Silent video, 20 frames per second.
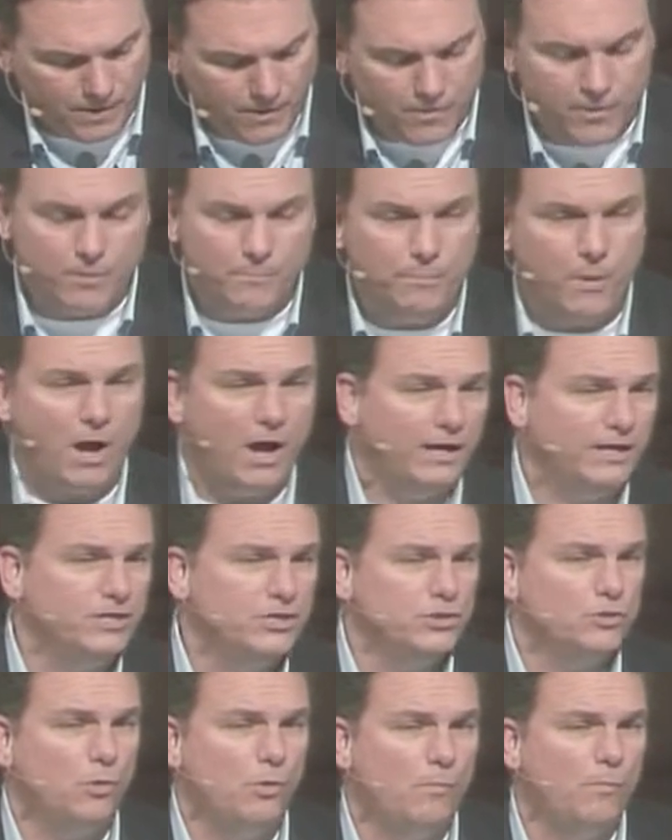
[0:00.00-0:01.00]
Their body,
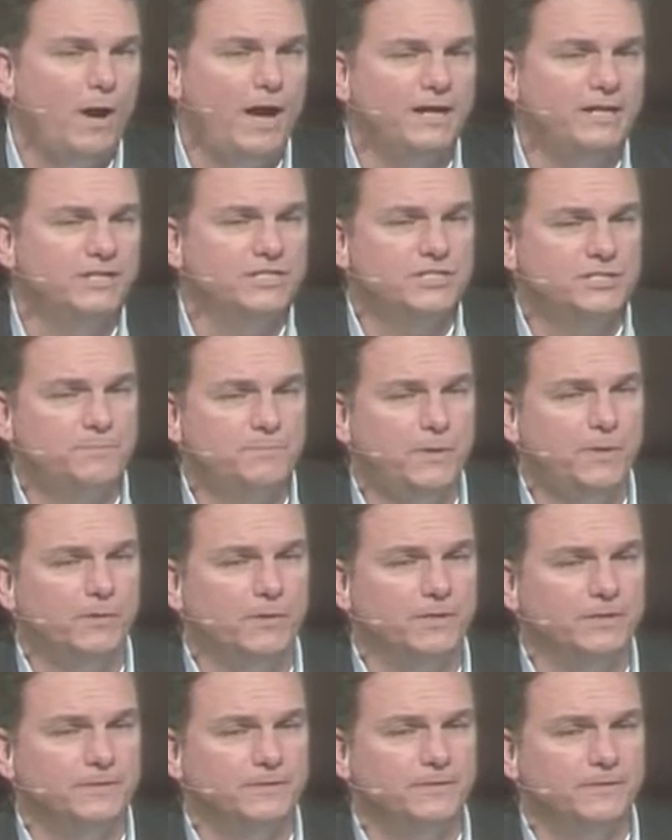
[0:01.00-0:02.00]
soul, mind, and
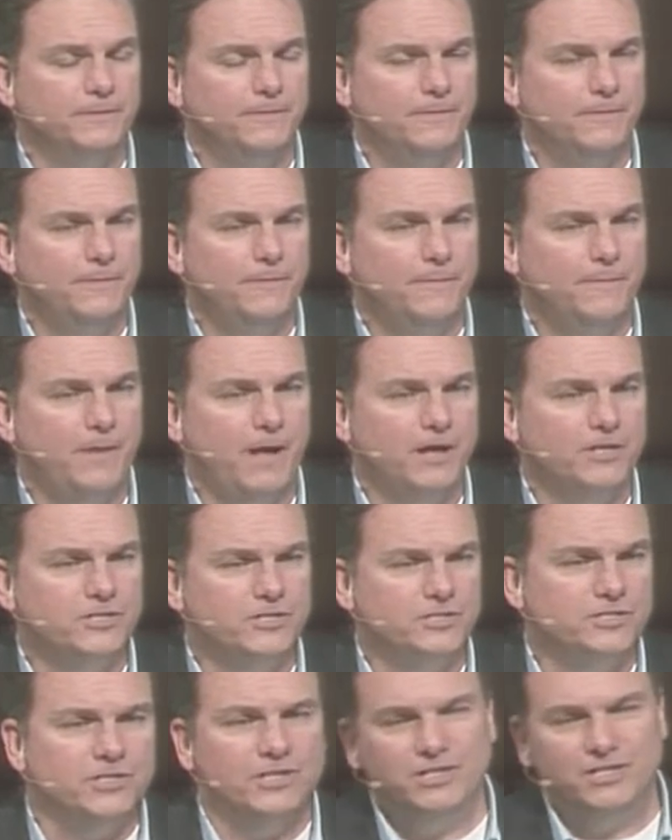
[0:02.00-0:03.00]
spirit. Not
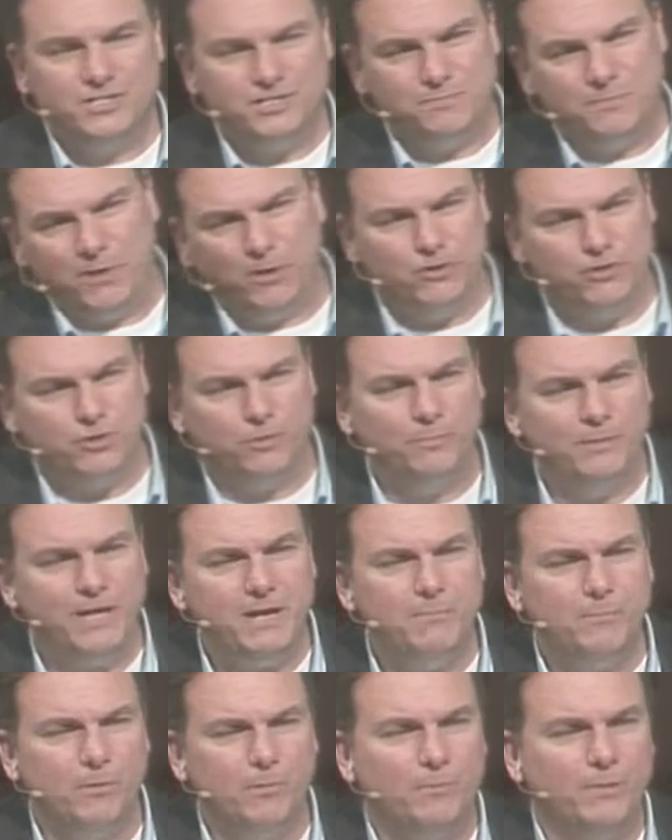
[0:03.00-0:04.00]
just spiritual
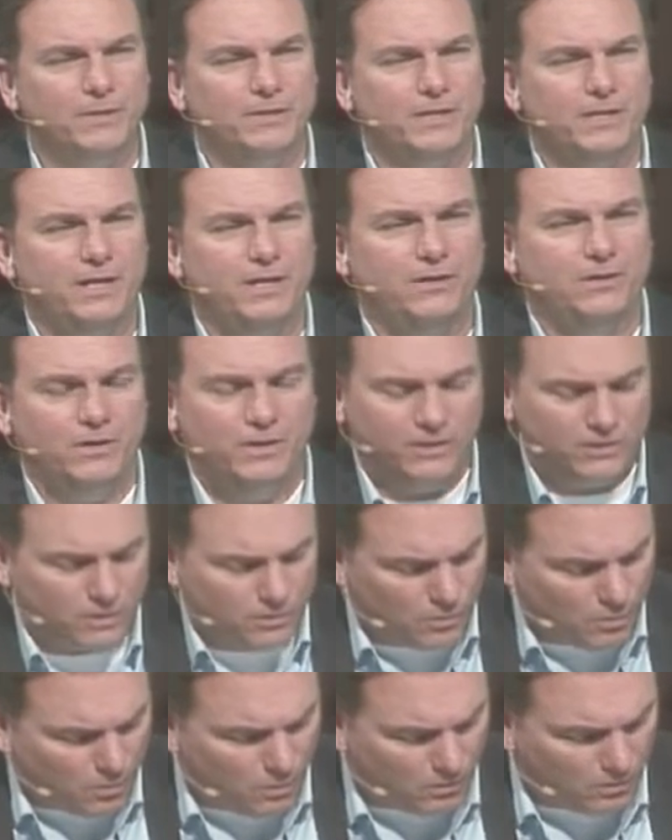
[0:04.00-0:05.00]
people, but they look at
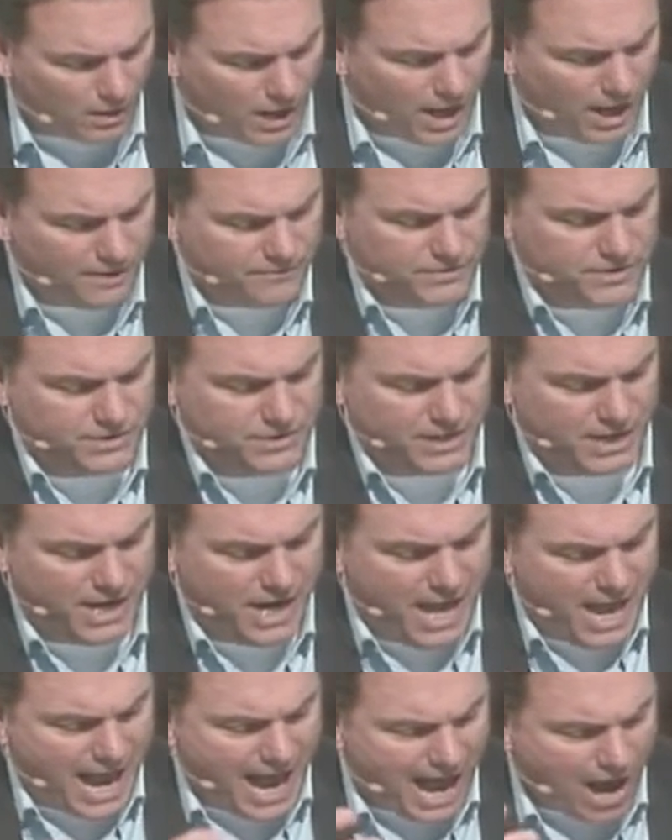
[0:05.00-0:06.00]
their whole lives and say,
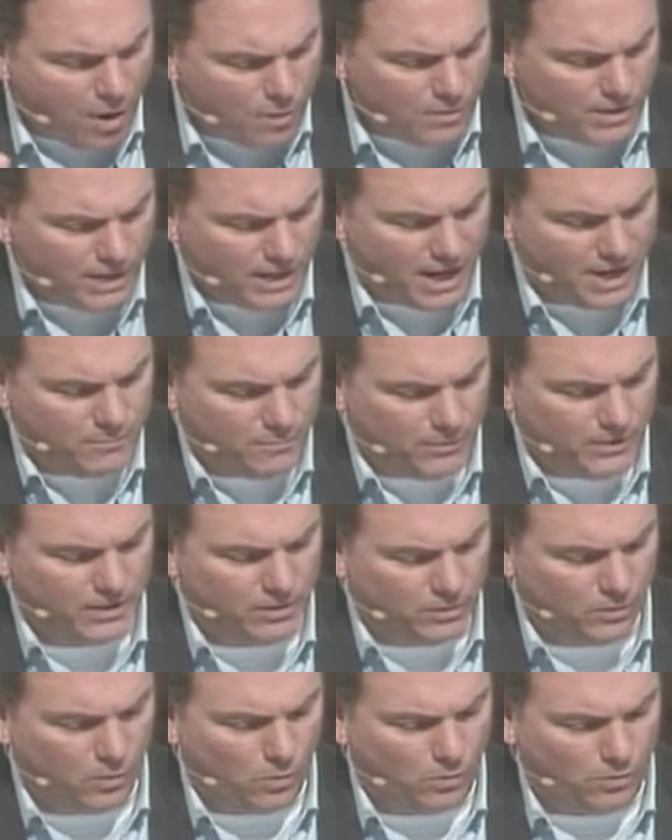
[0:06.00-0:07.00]
how can I bring
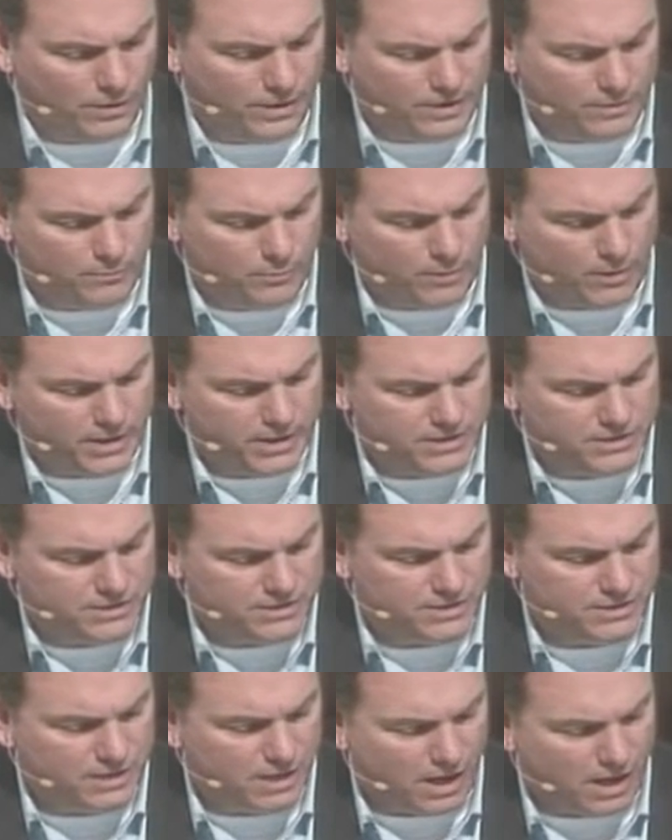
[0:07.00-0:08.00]
glory and praise
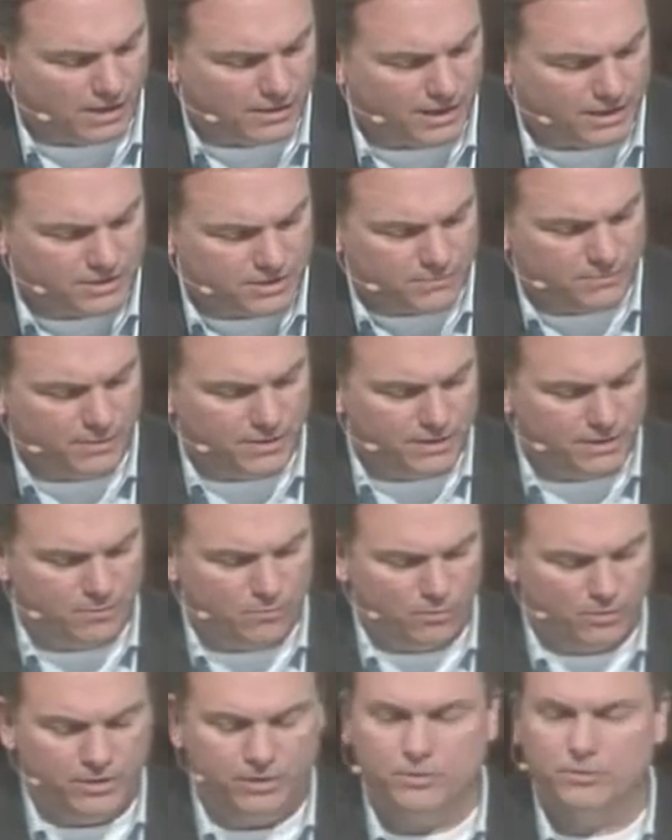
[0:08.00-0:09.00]
to God? That's a Monday
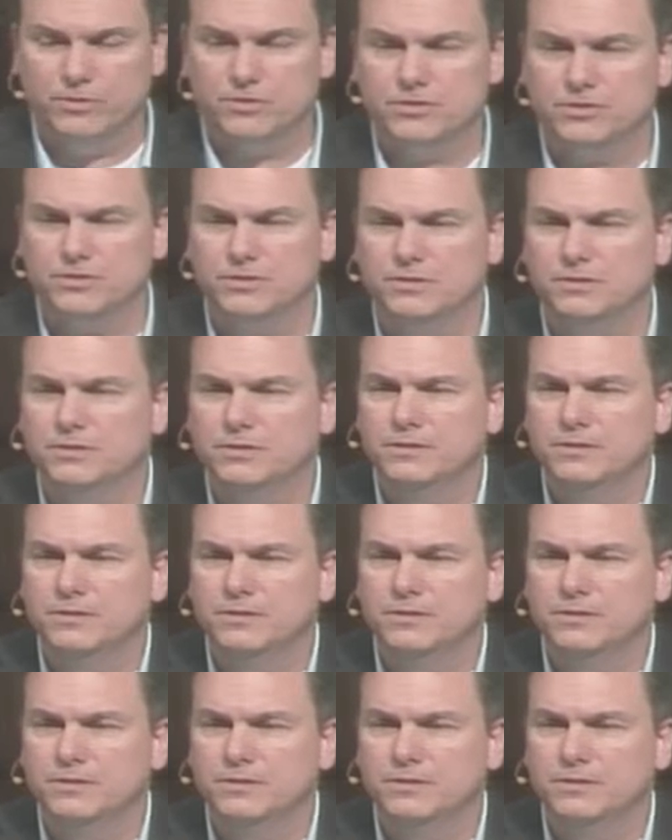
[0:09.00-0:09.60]
morning Christian.